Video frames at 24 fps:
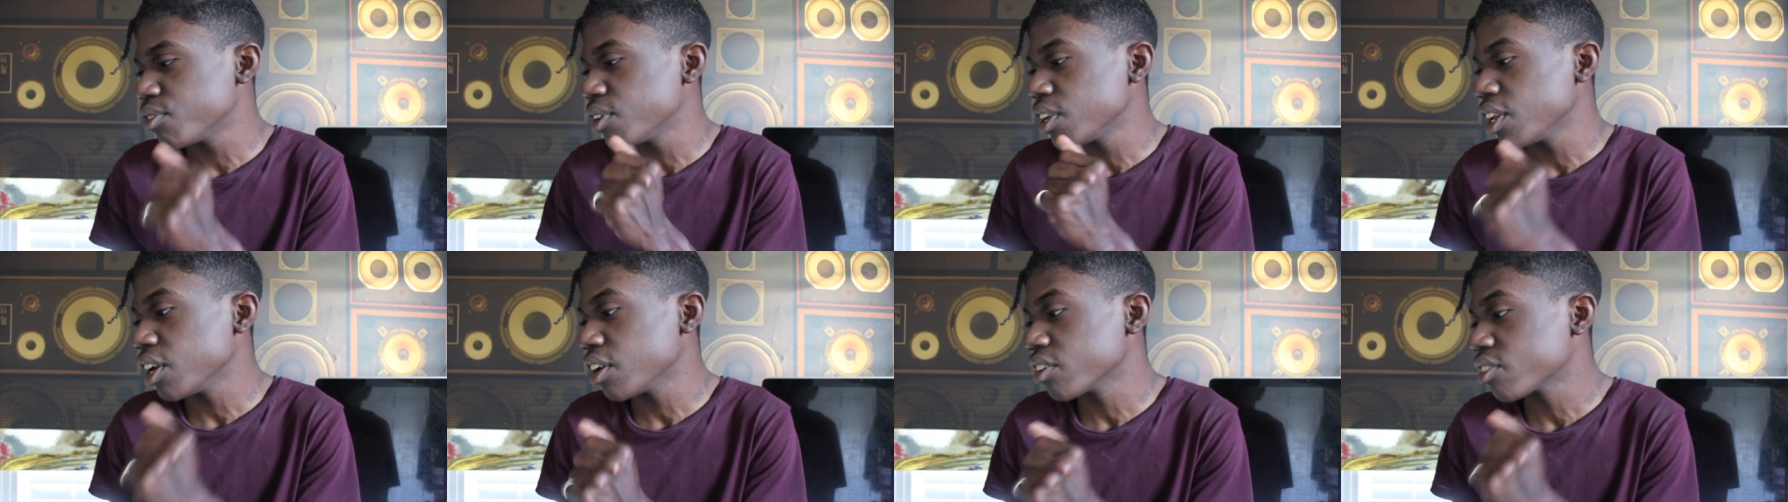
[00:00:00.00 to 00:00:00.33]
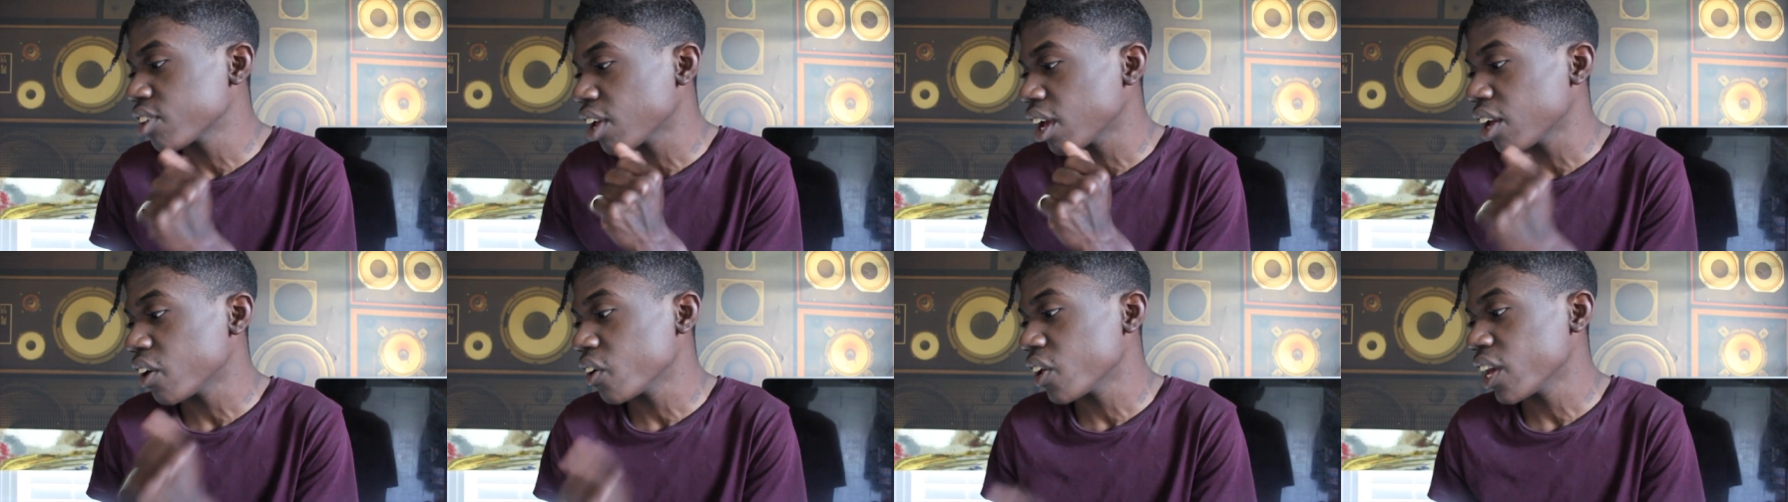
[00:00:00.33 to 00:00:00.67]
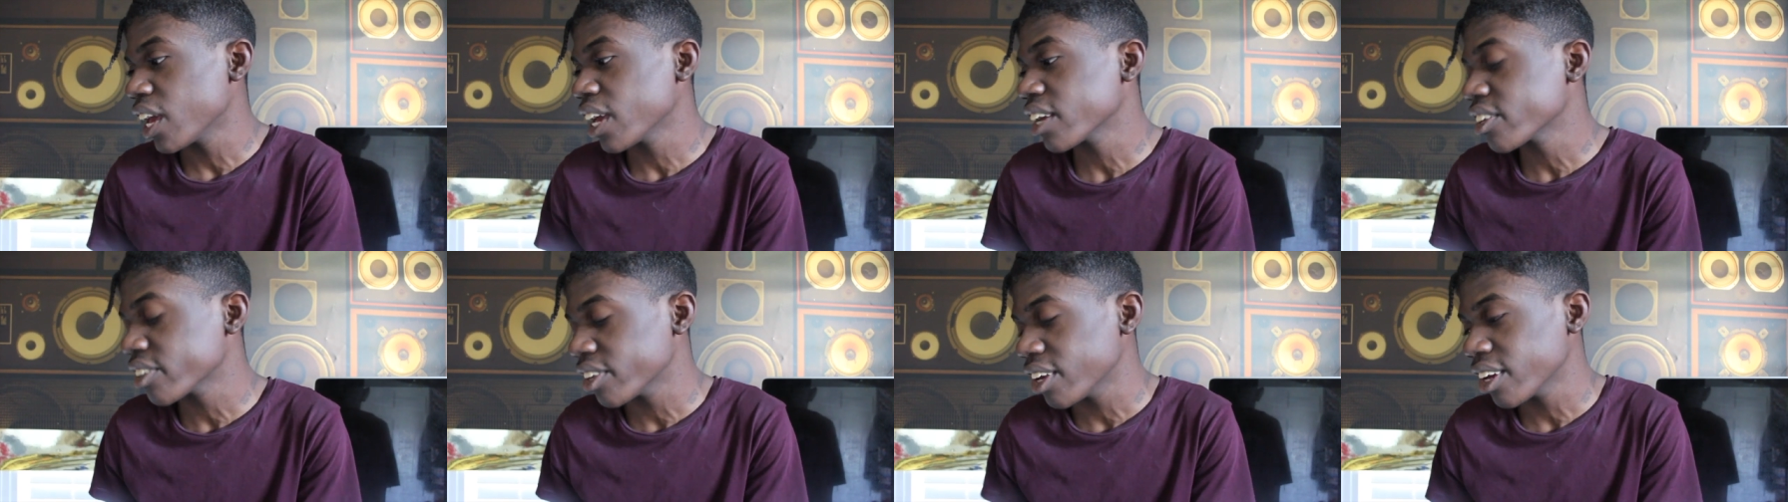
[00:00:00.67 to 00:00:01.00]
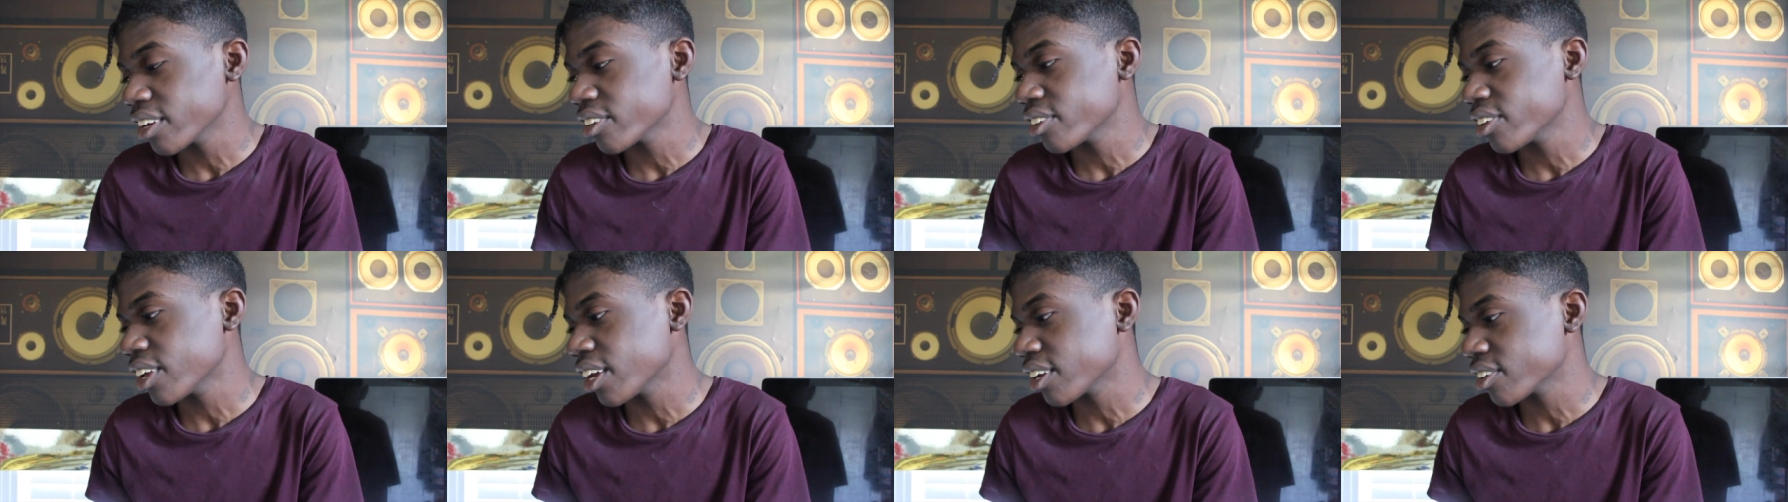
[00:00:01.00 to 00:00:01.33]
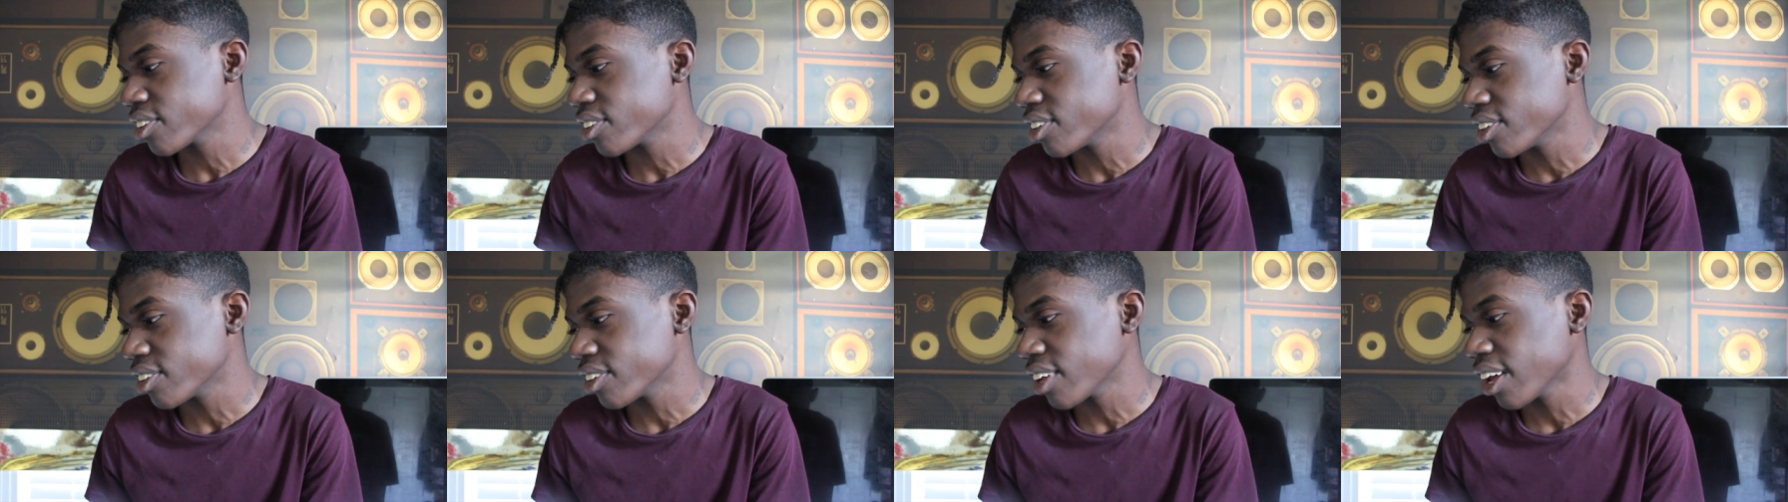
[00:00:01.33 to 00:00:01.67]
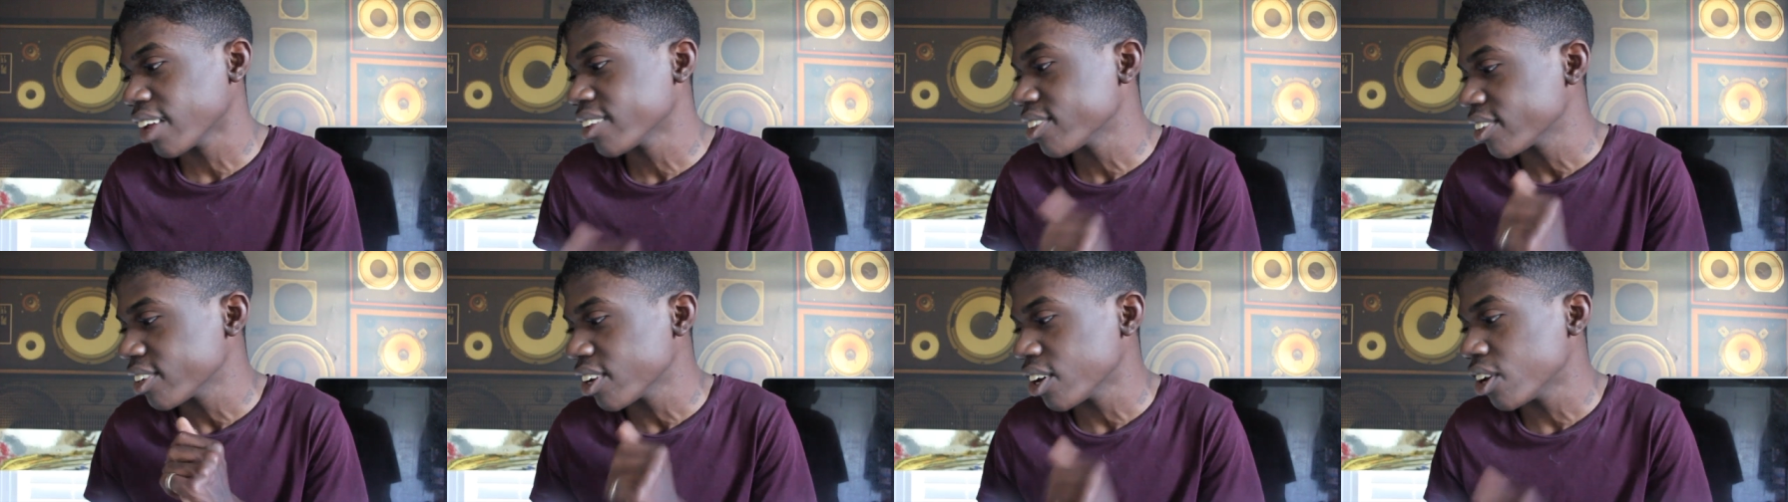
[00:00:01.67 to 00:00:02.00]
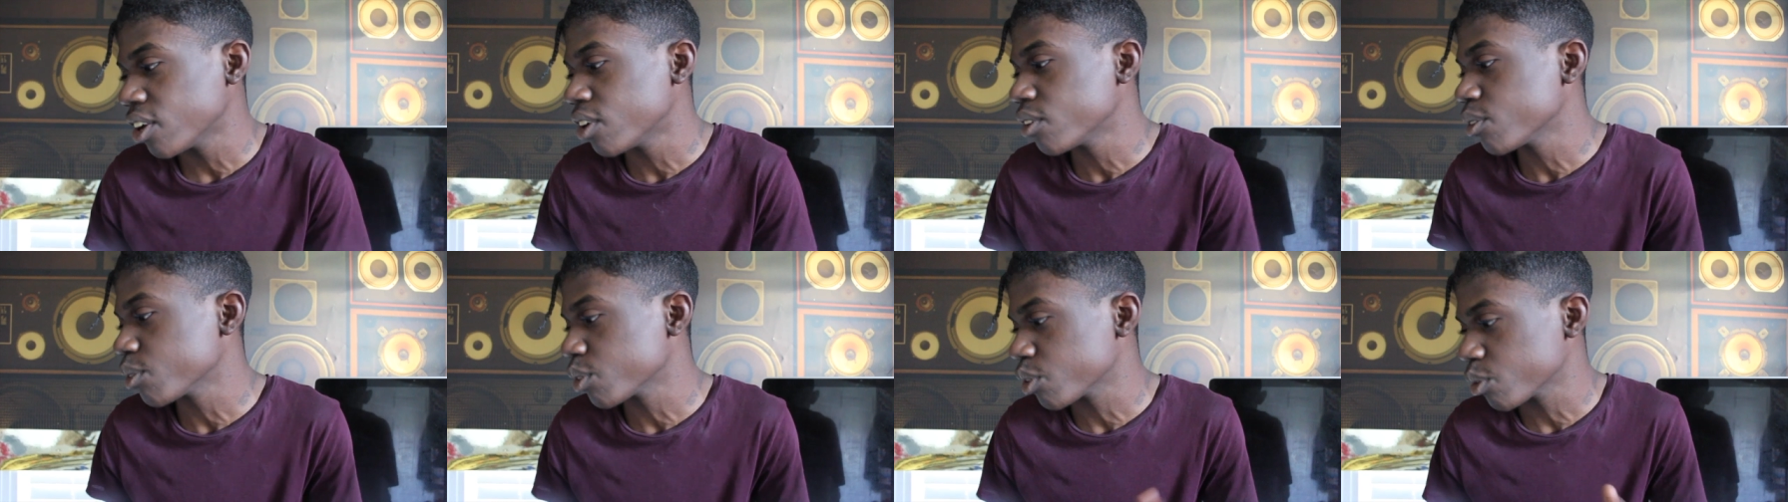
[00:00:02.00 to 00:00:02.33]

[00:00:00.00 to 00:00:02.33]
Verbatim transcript: video titled XXXTentacion